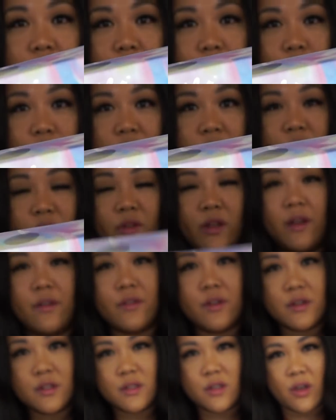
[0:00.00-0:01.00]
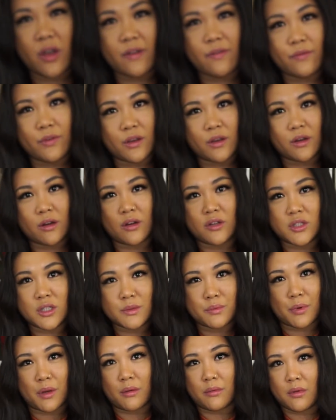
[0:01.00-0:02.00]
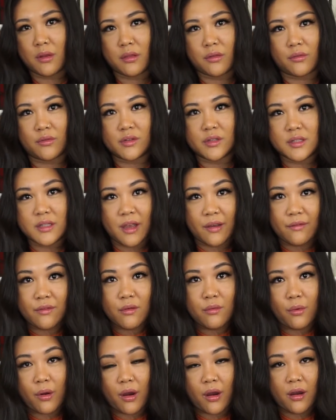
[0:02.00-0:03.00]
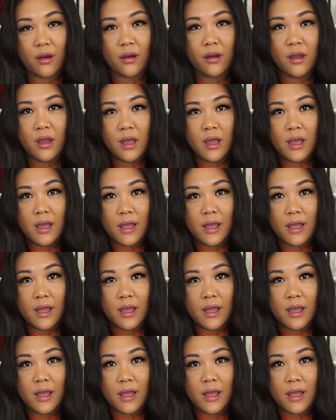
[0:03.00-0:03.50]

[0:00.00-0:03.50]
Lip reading: newest flavors, so I figured I'll just probably throw this everywhere